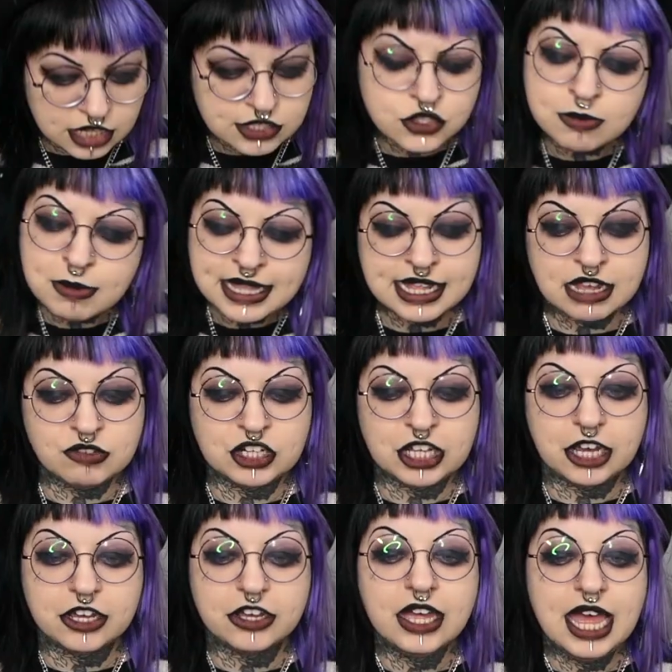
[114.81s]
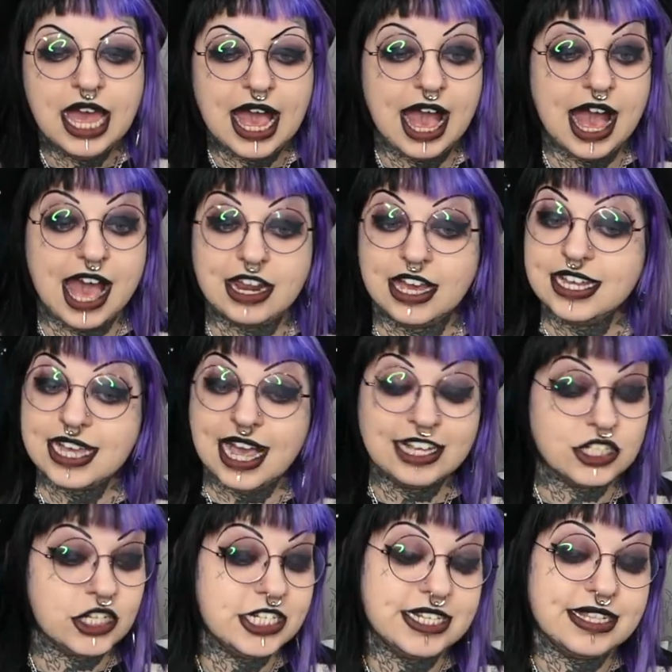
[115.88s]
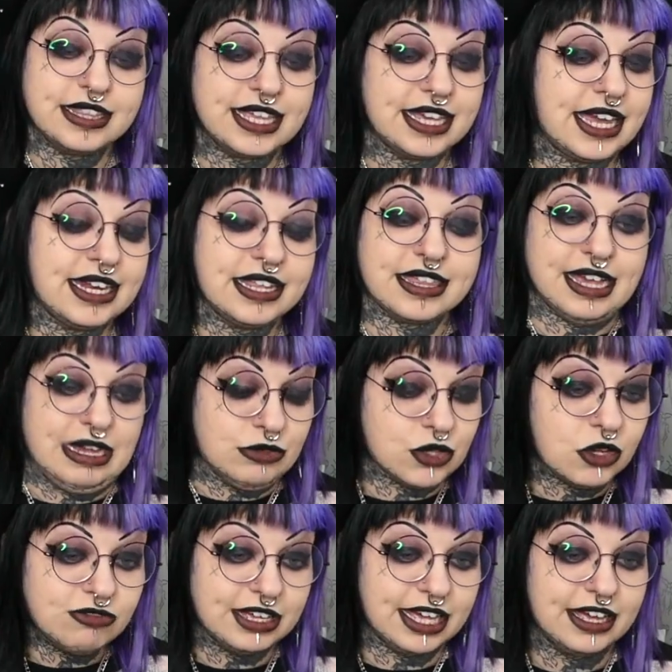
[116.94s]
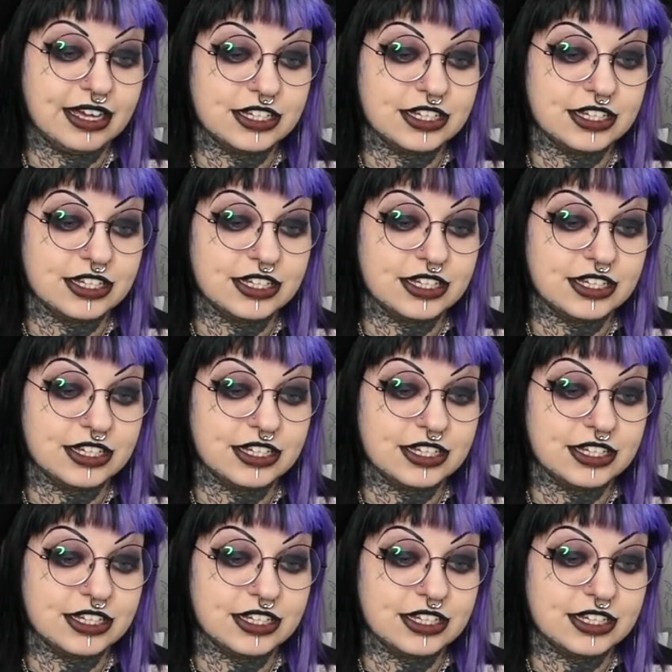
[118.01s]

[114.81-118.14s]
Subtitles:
So I made that video and I actually didn't think anything else of it.